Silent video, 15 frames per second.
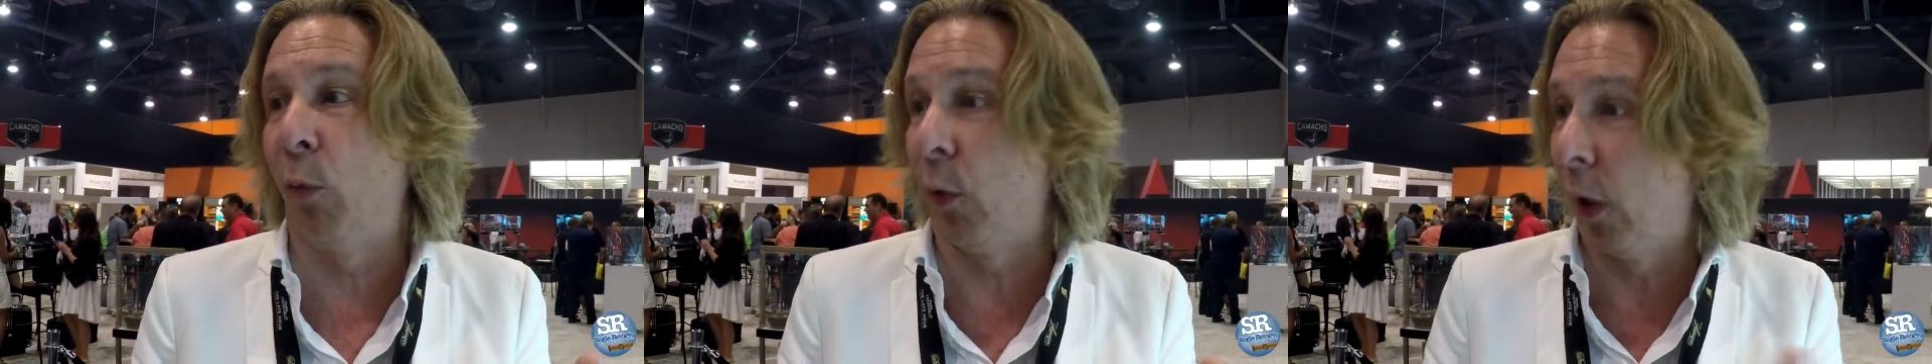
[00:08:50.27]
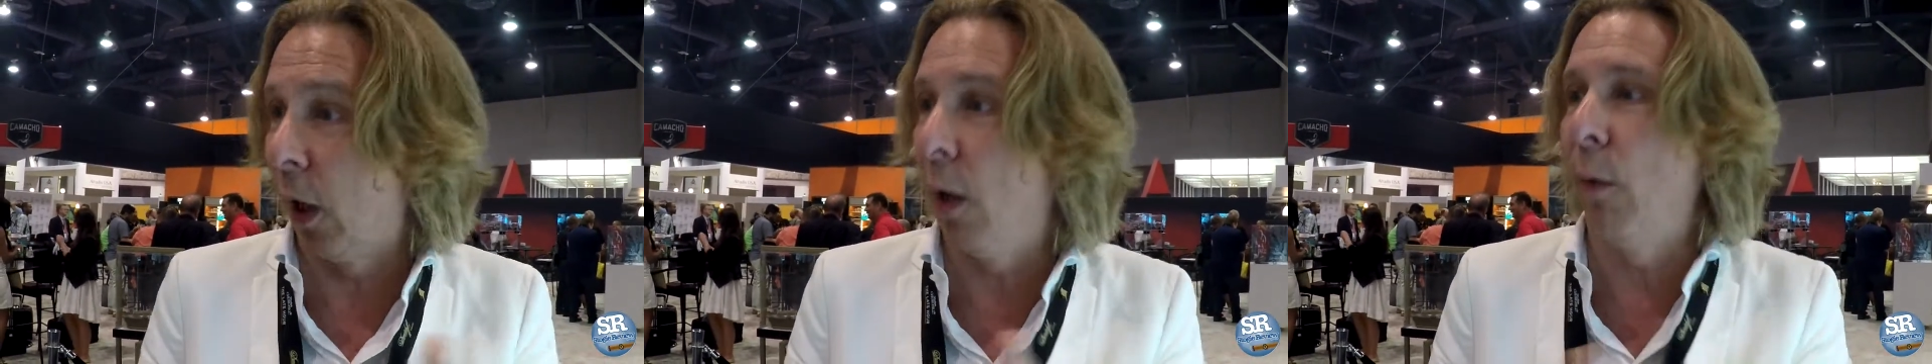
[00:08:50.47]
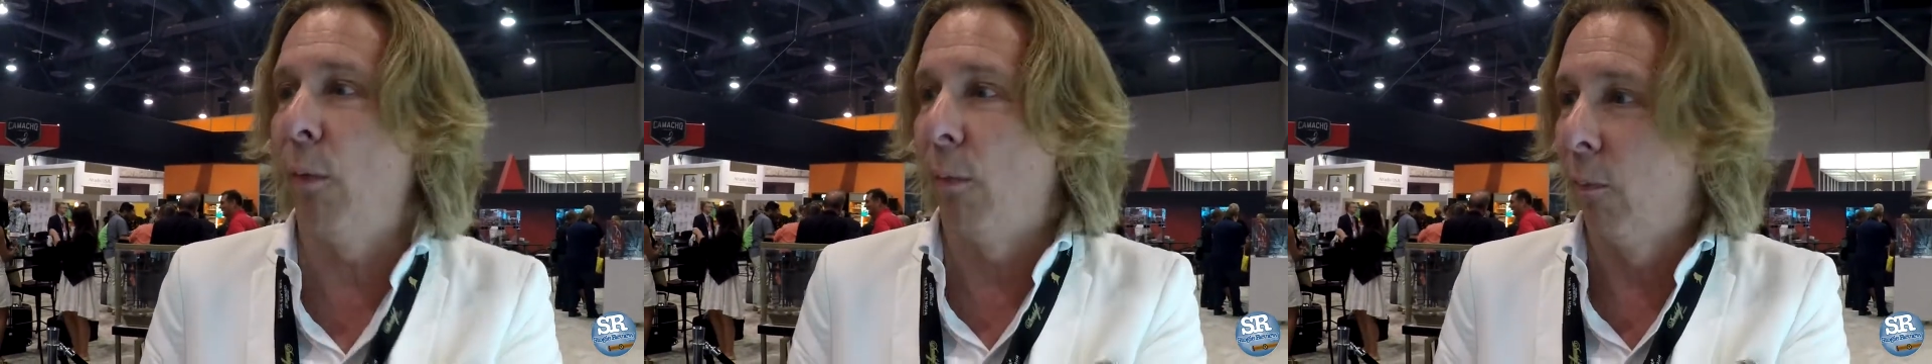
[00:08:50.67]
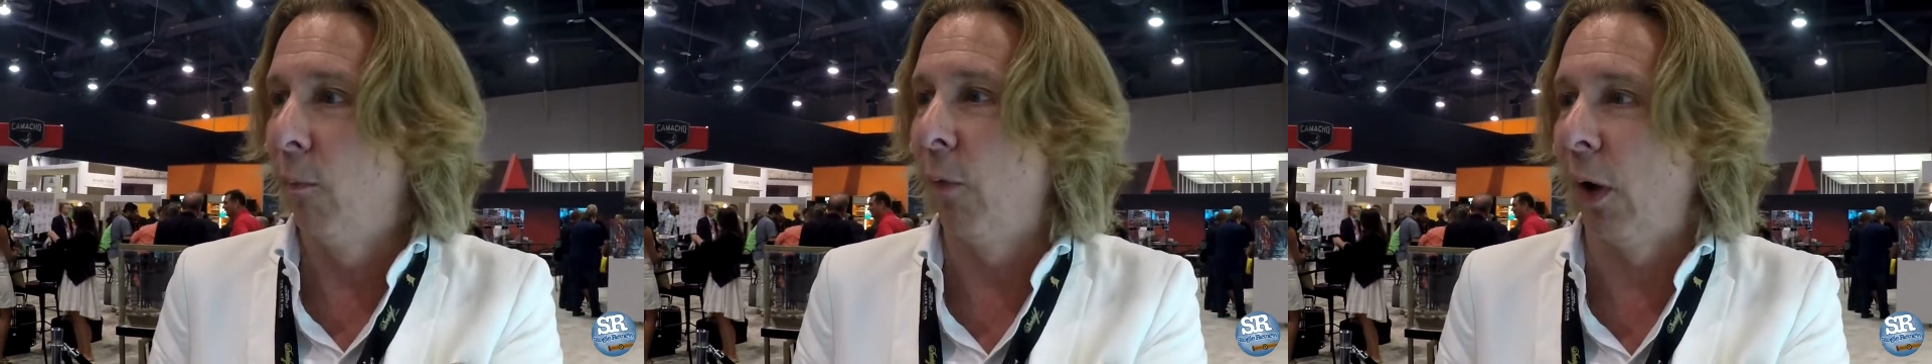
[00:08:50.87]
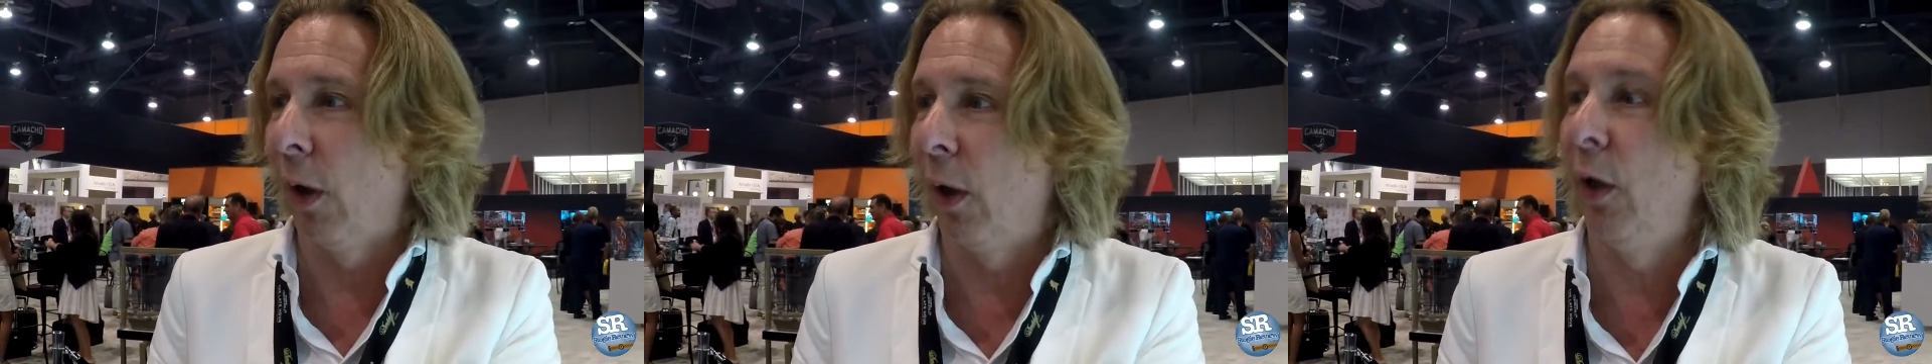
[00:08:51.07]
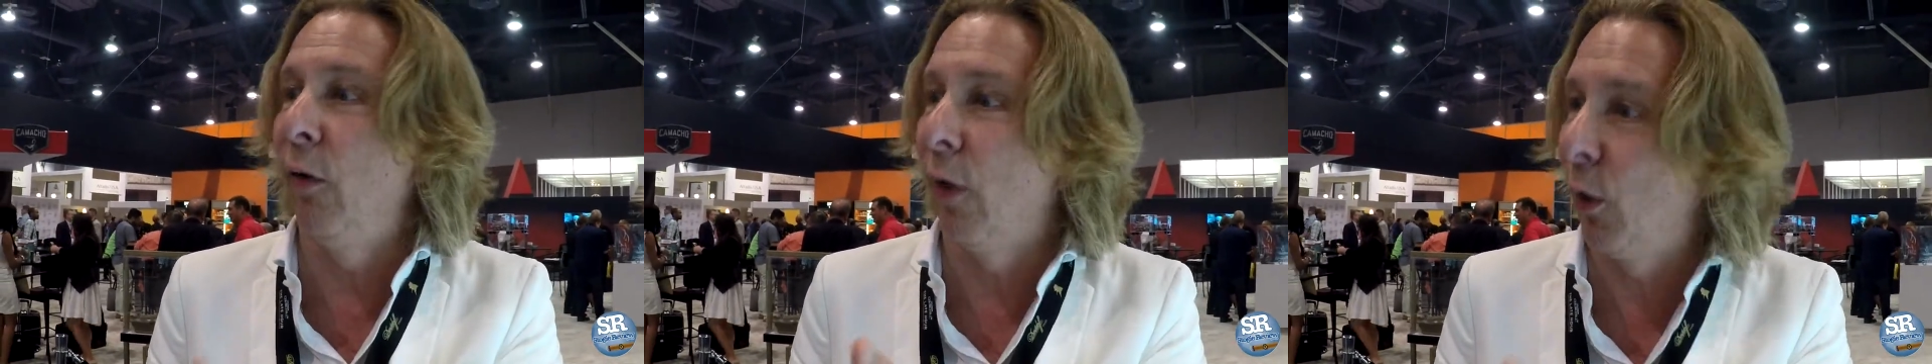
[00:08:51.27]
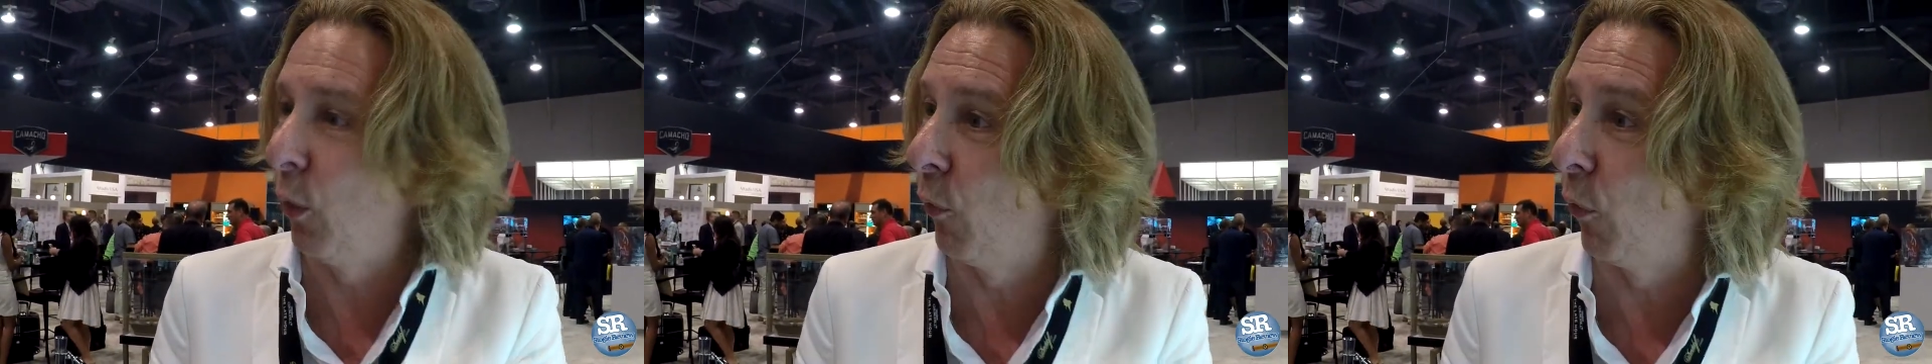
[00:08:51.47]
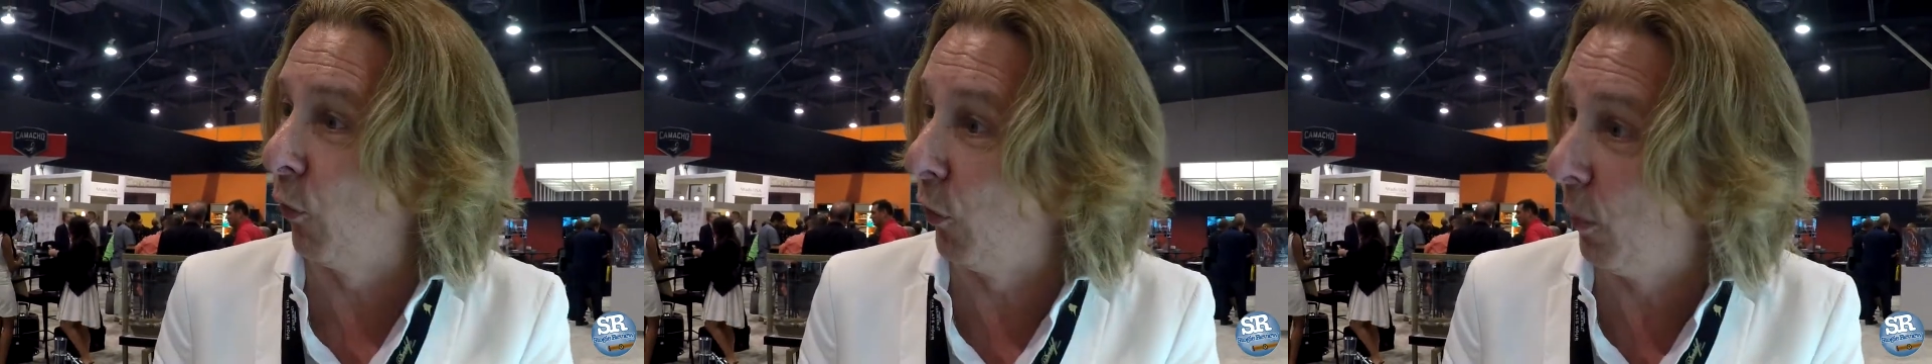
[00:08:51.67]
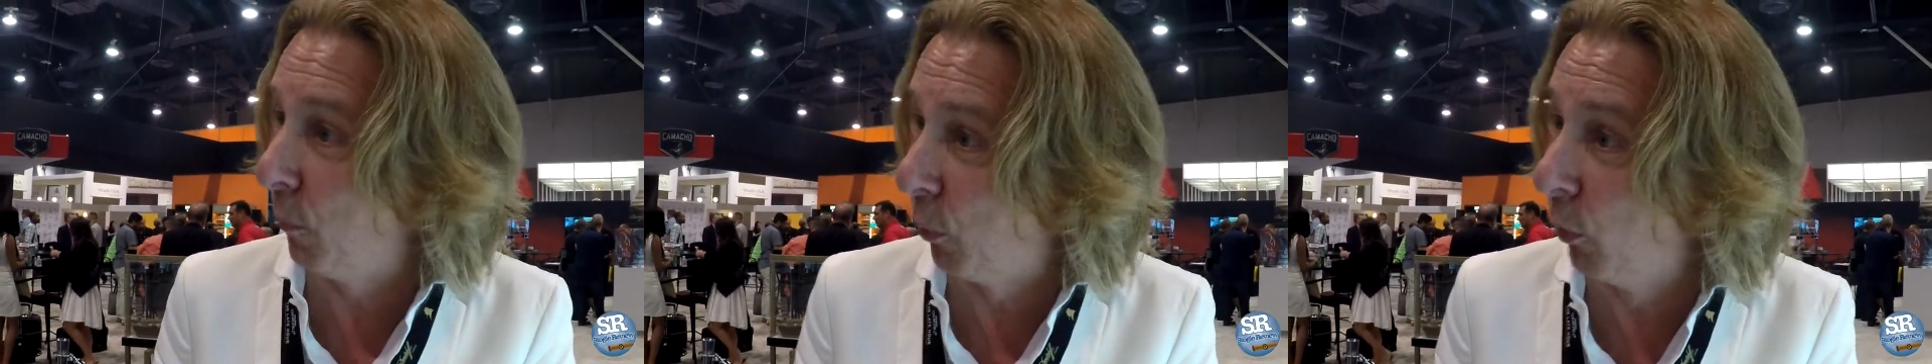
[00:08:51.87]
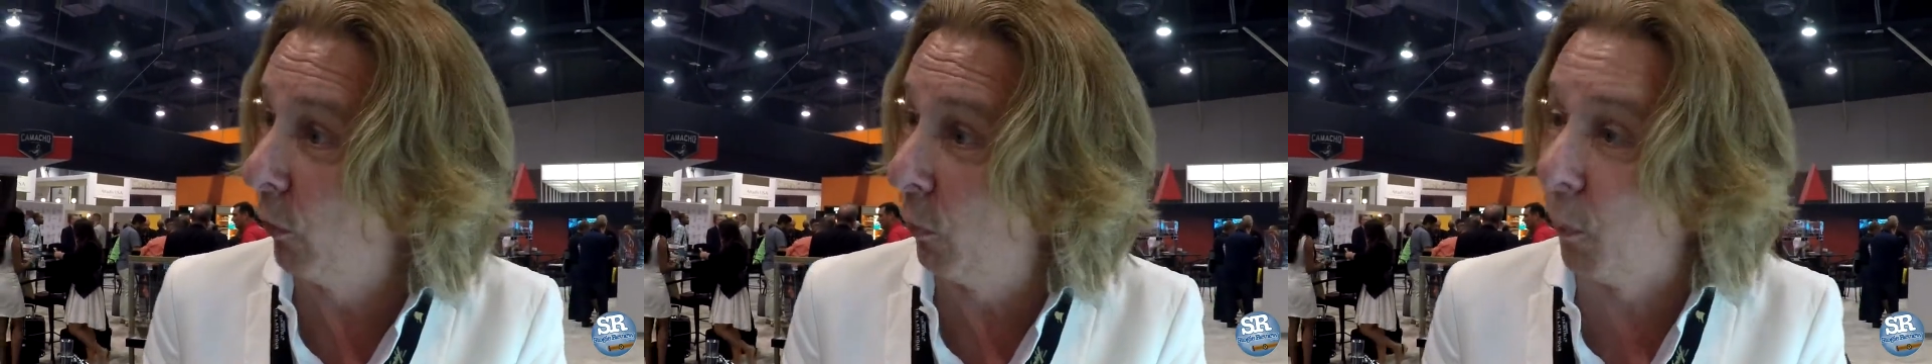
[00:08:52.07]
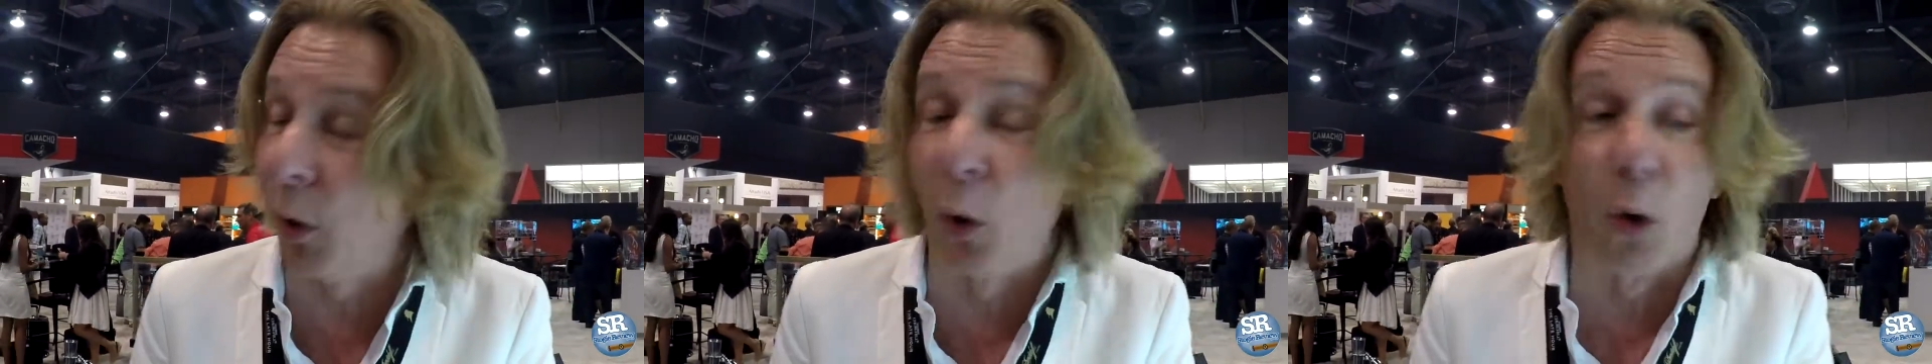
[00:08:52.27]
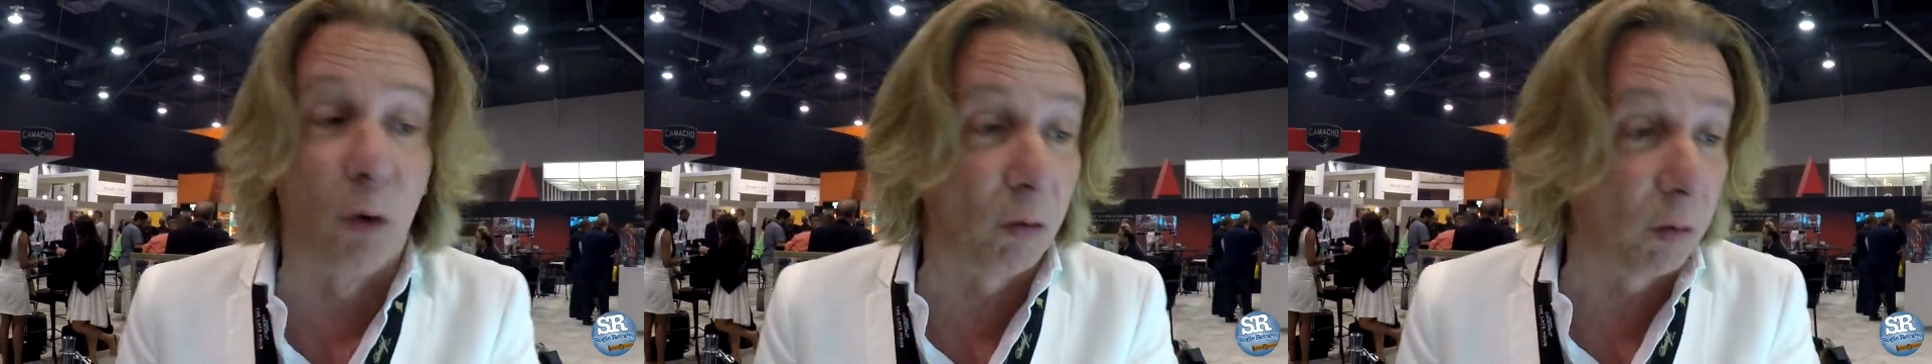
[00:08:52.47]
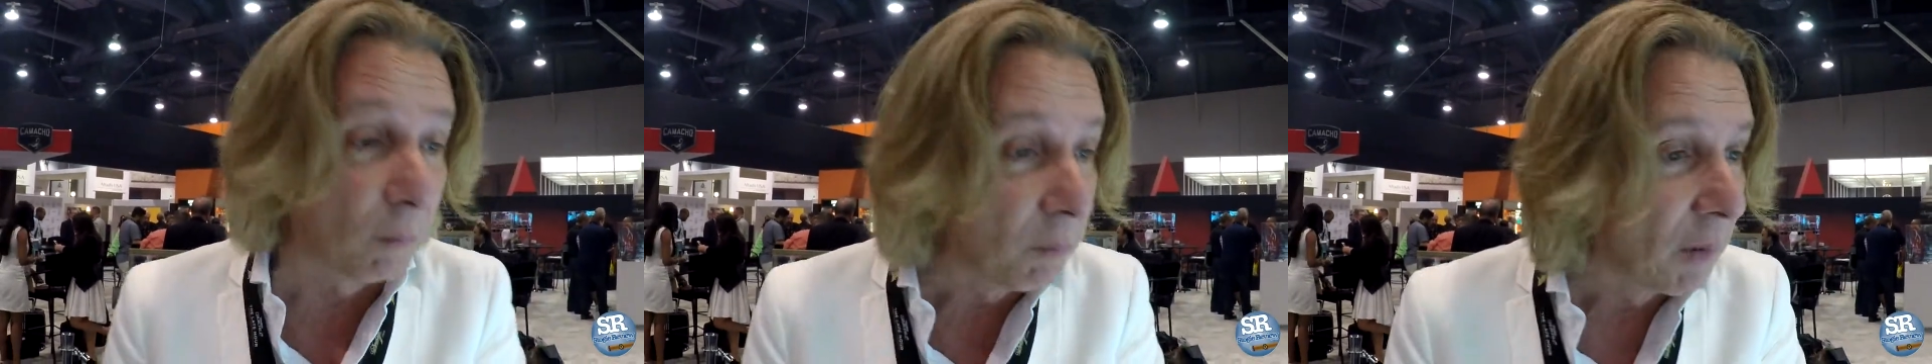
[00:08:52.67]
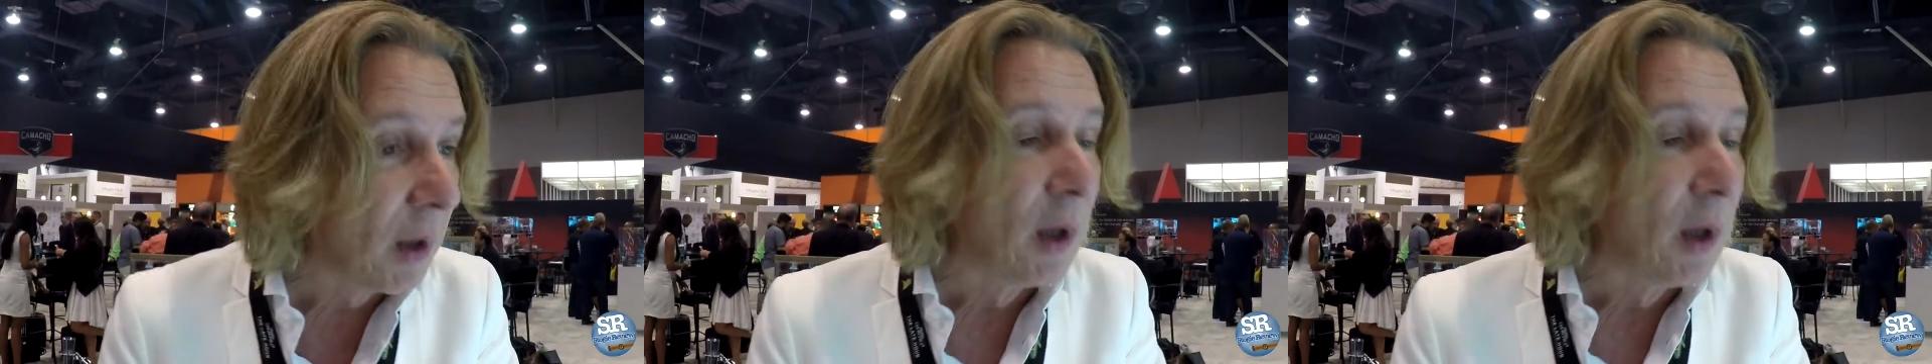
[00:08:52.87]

So now, frankly, thank you for the input yeah. because